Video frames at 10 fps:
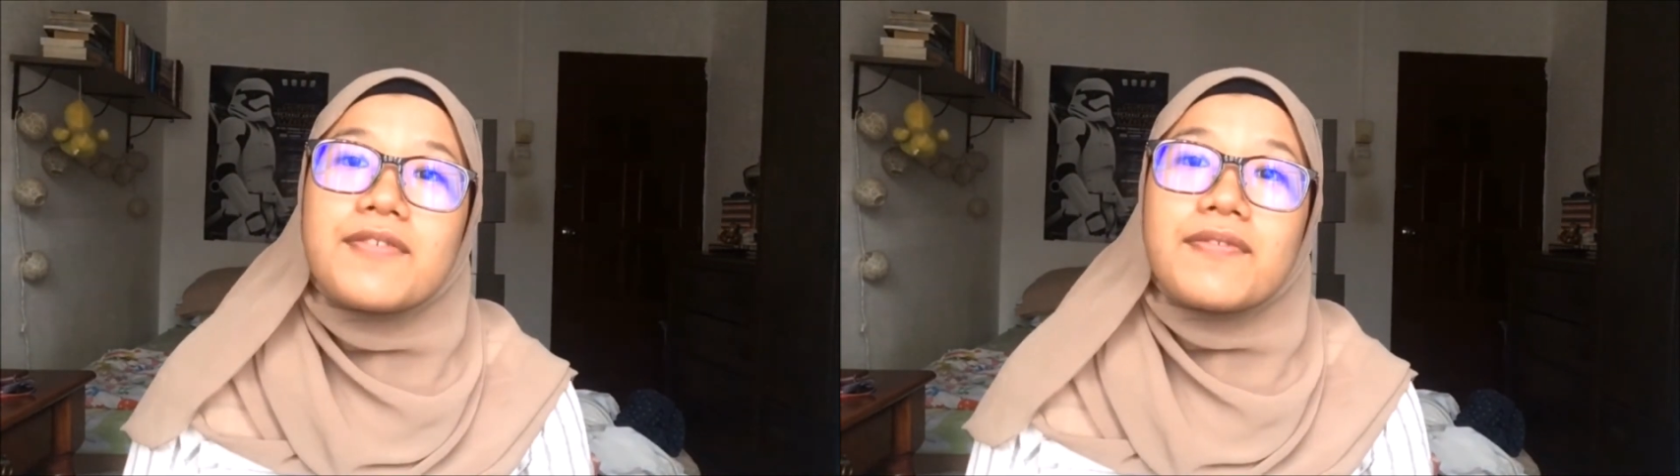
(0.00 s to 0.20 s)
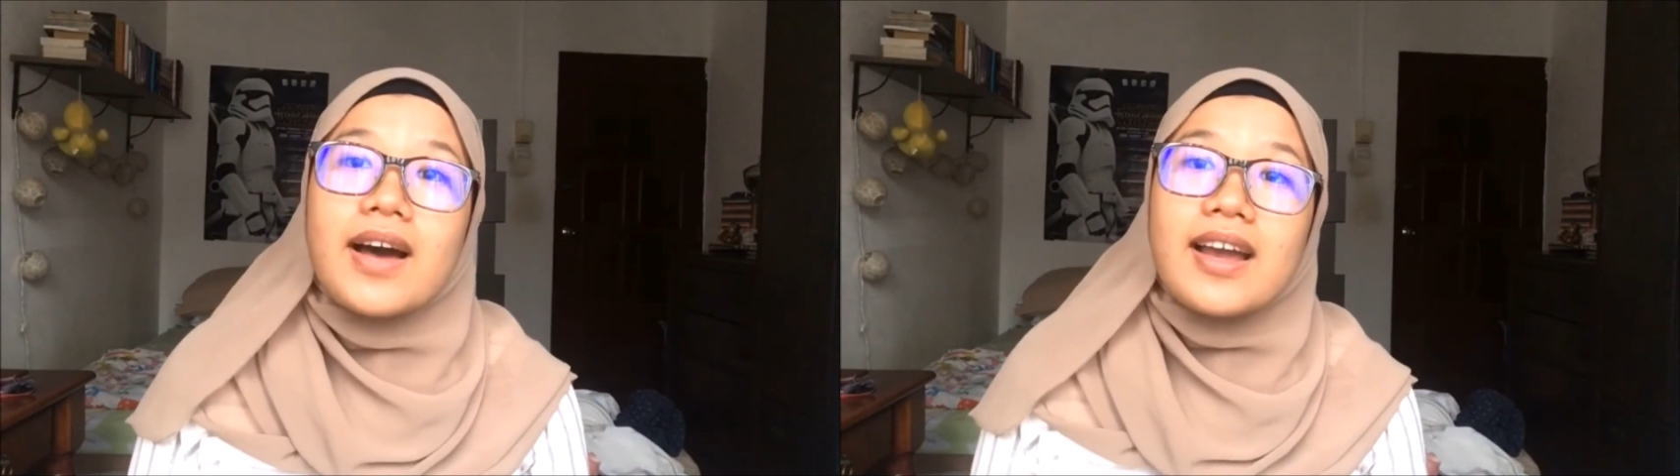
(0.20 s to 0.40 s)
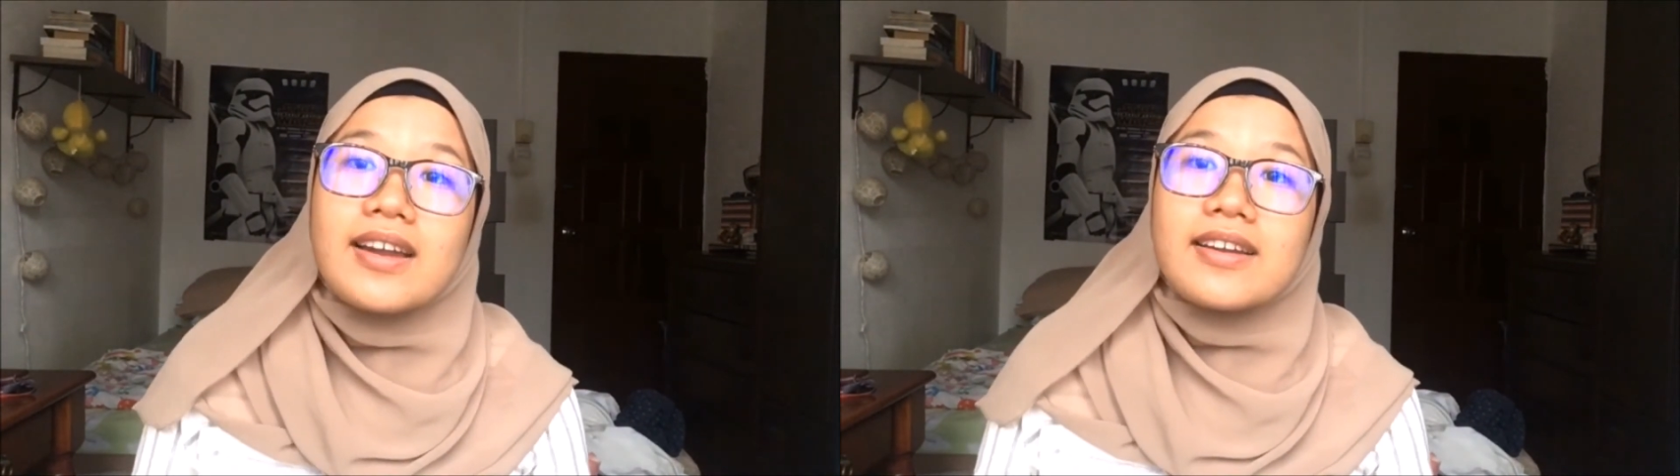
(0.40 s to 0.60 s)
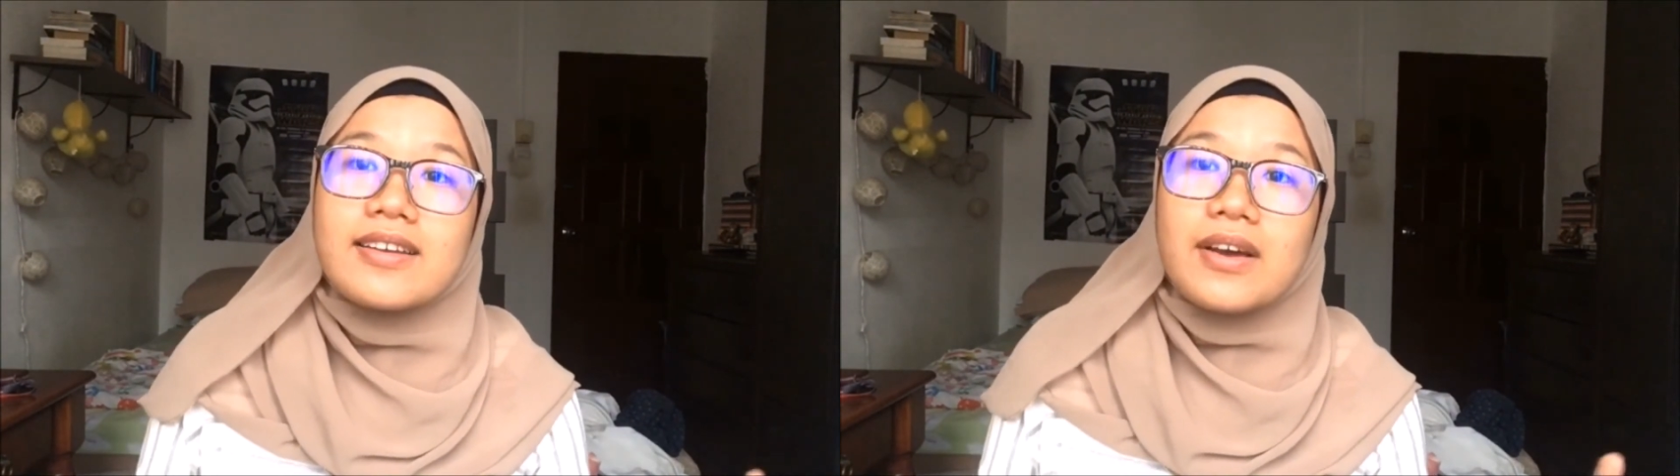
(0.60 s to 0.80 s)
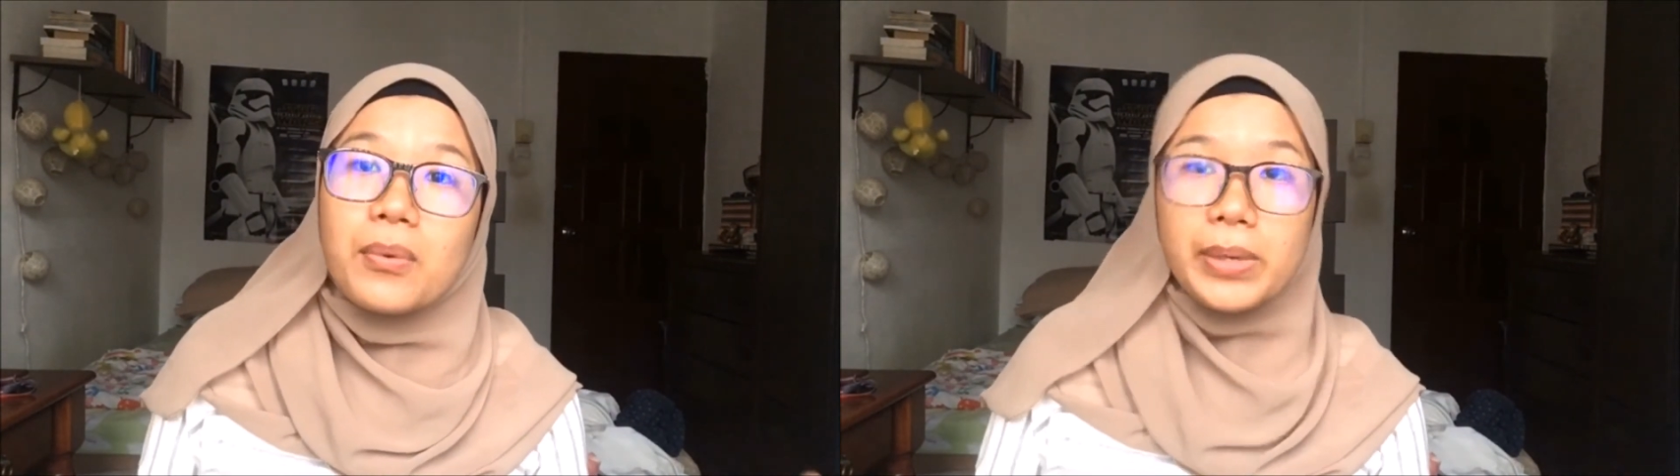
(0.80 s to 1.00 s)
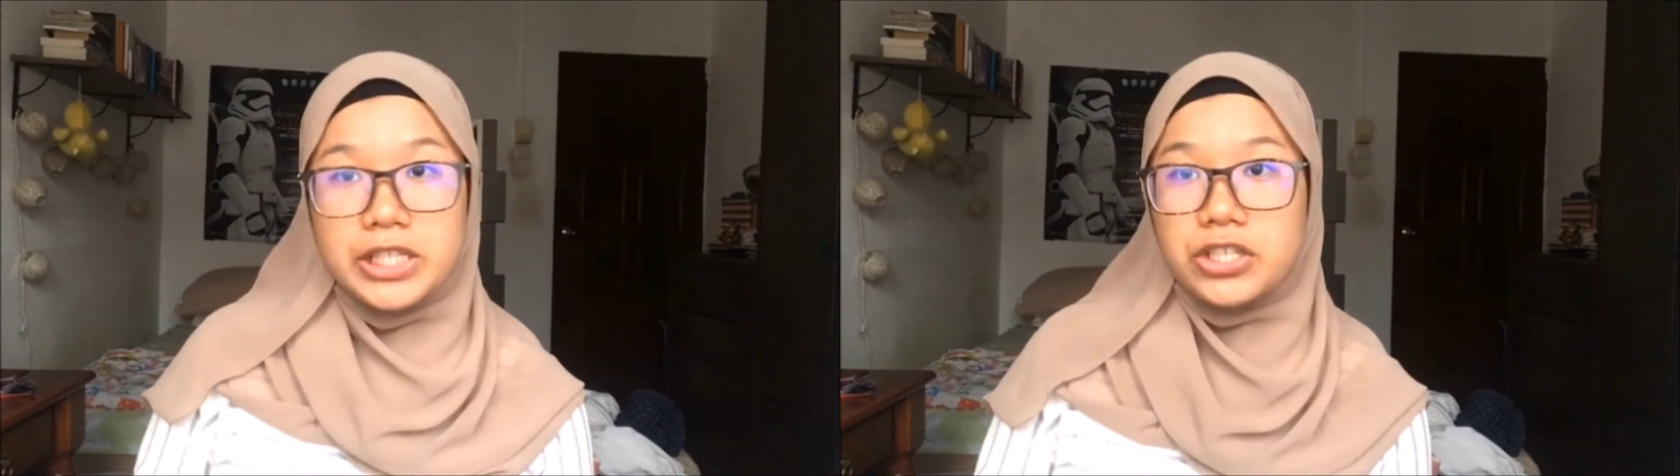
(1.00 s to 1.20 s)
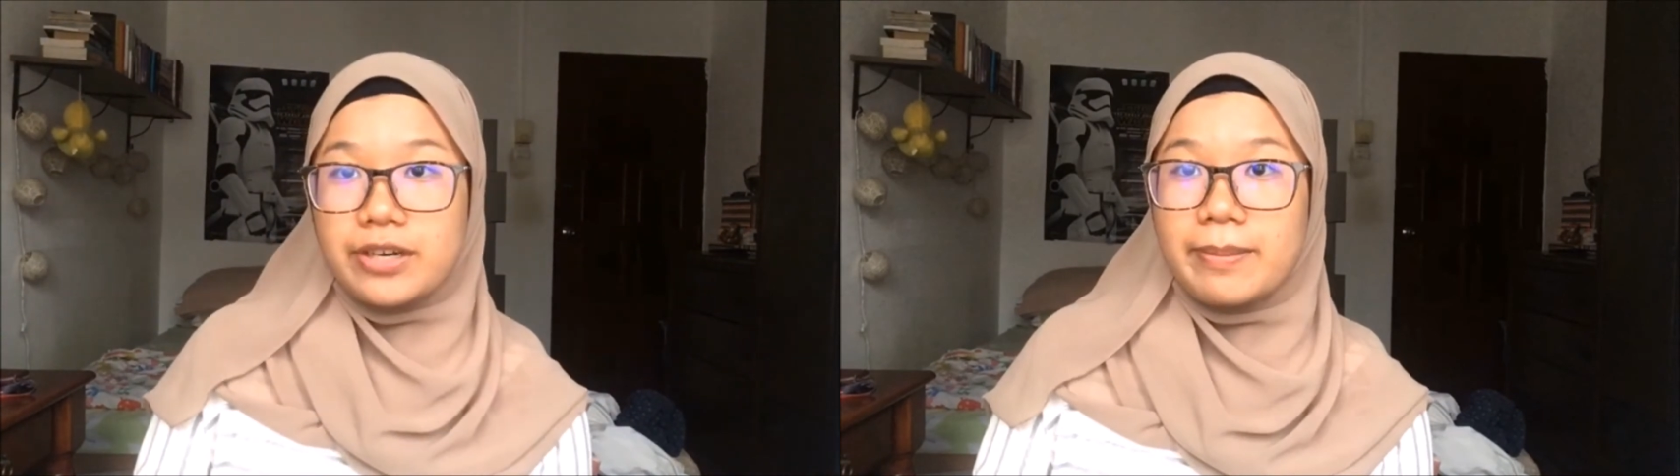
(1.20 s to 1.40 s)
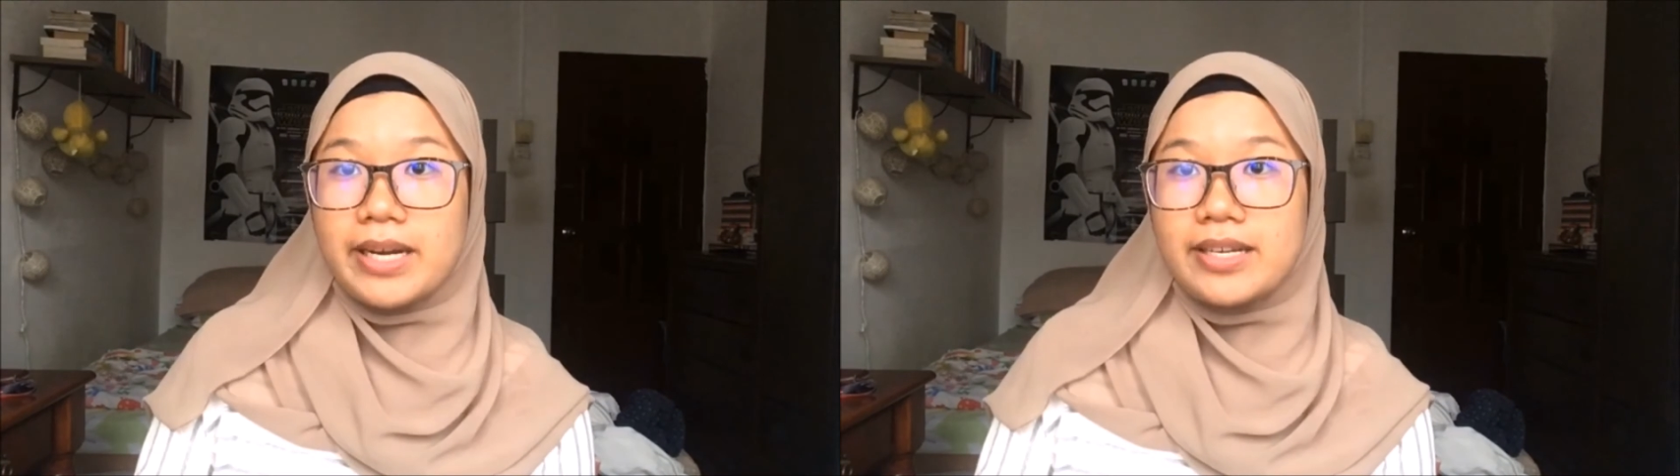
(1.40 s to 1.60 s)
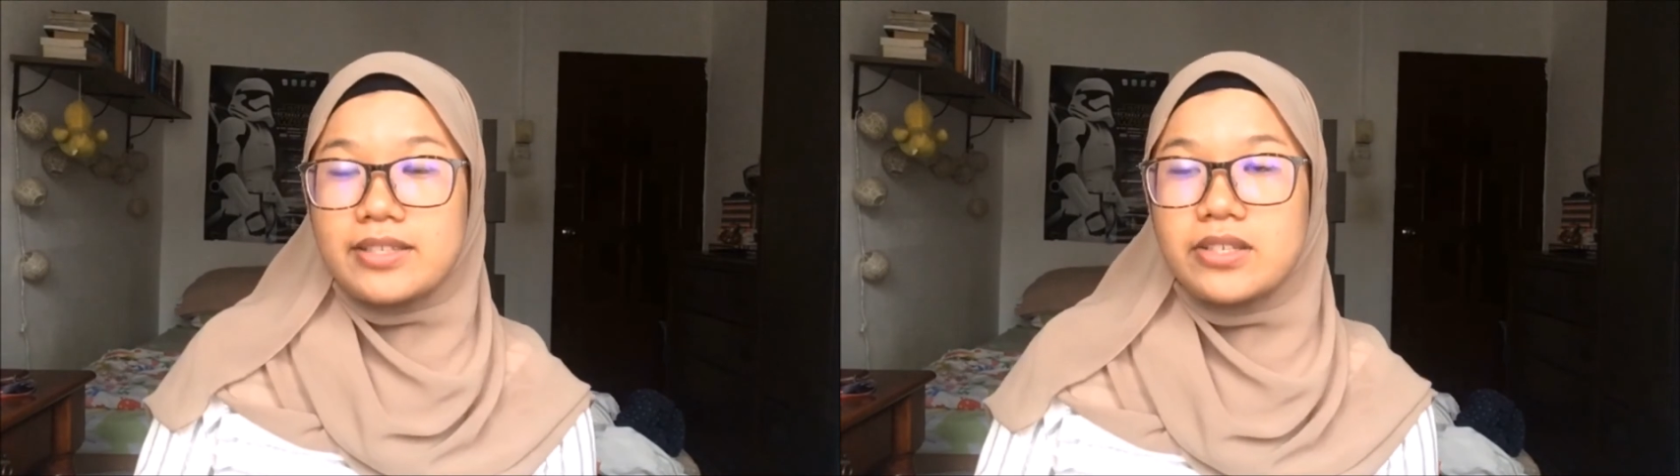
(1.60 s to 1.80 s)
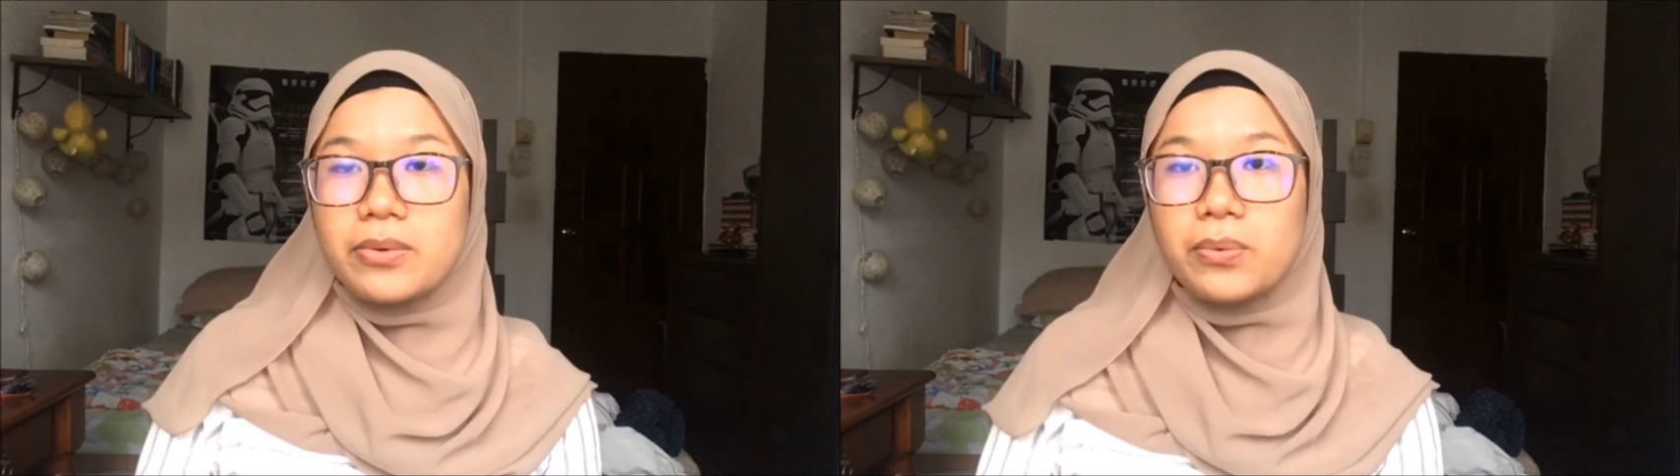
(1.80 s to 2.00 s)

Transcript: find wind turbines? So